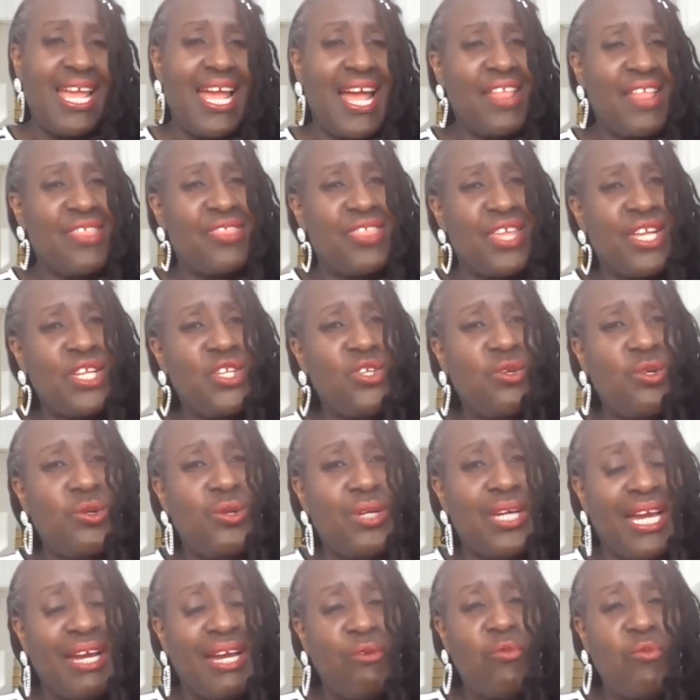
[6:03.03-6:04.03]
And then you
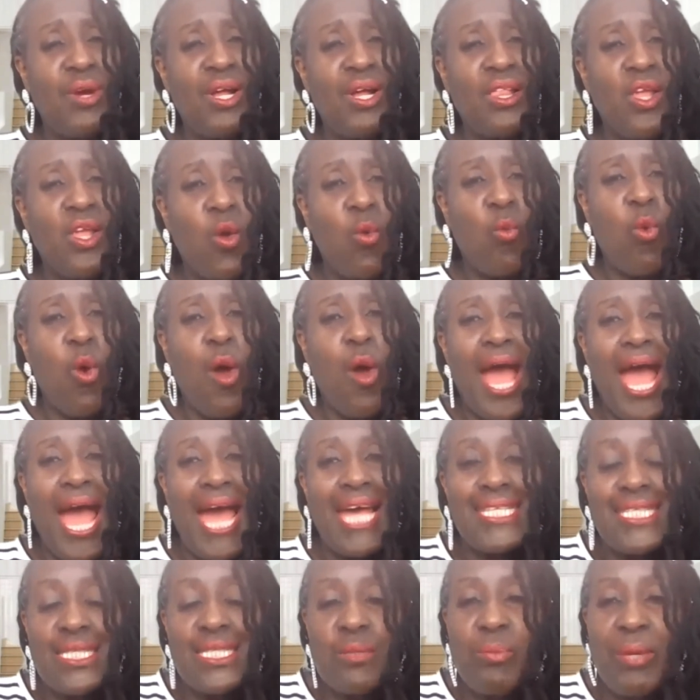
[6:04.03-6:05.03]
look at, well, what
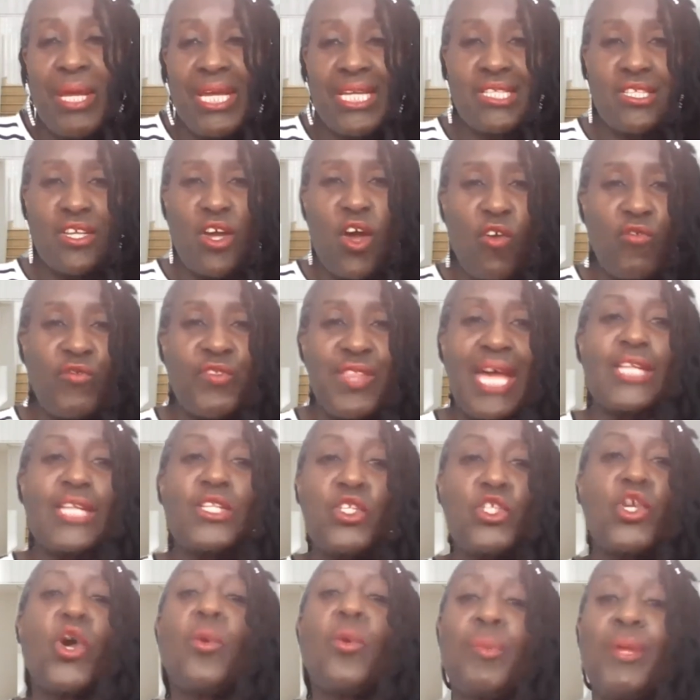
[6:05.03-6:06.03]
aspect of that
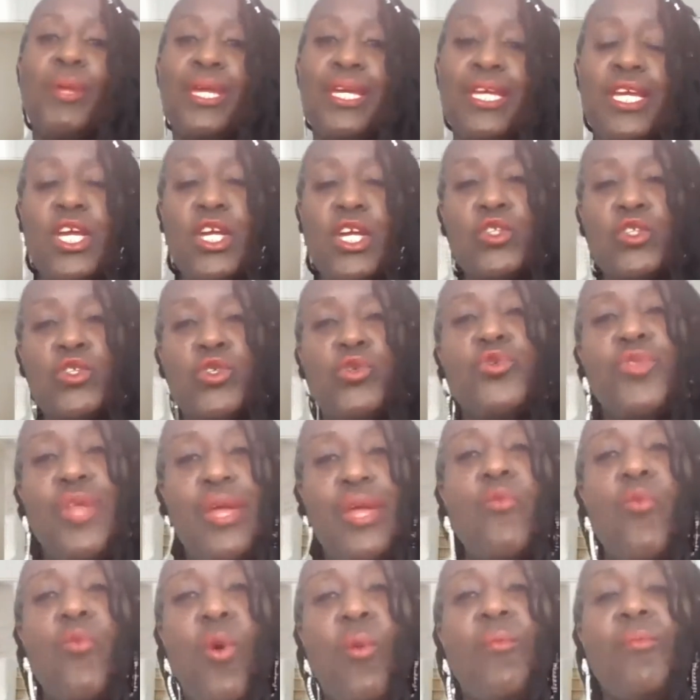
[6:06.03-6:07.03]
topic do
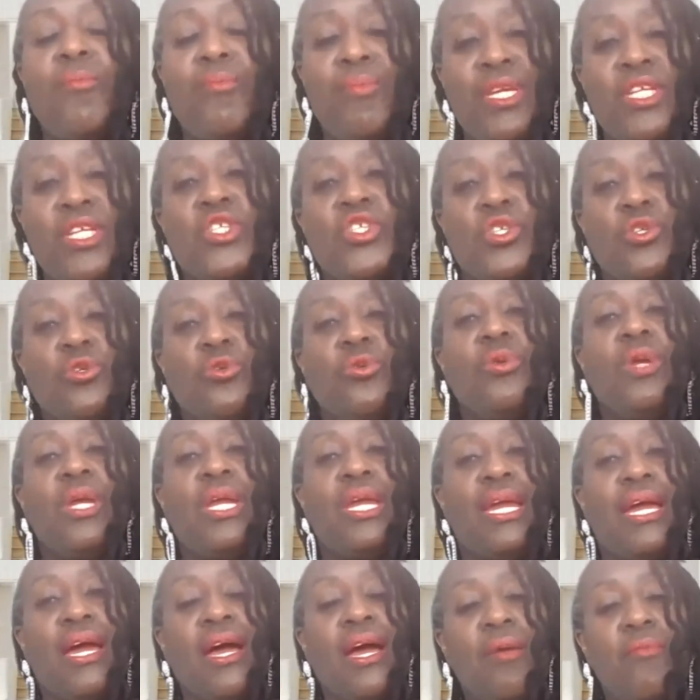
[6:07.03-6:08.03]
they want me to
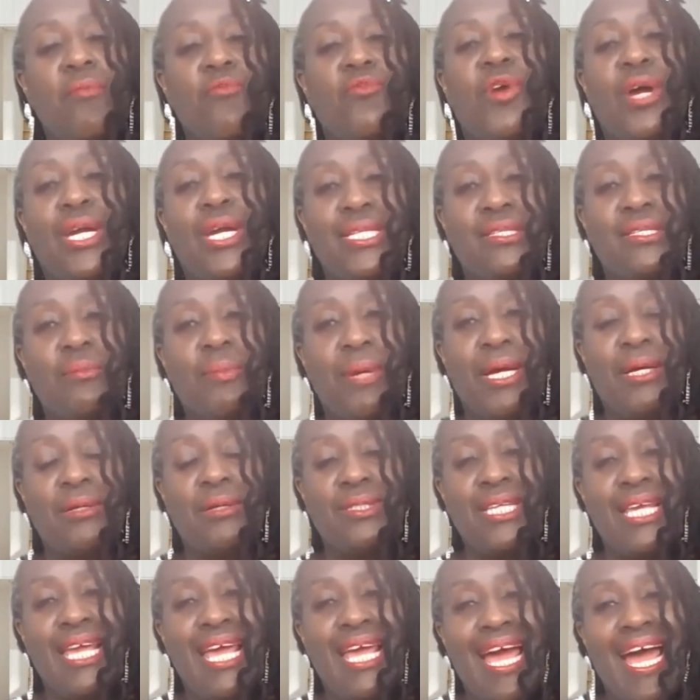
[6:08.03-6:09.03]
write
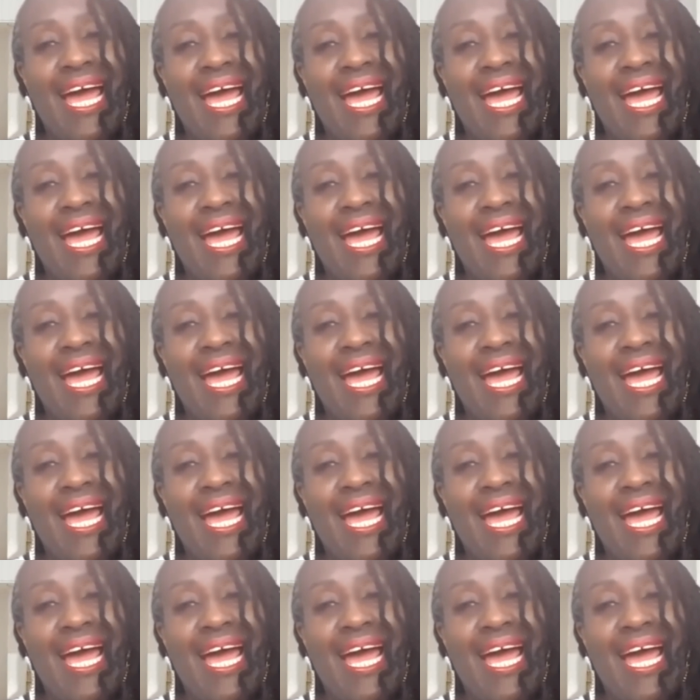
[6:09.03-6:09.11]
about?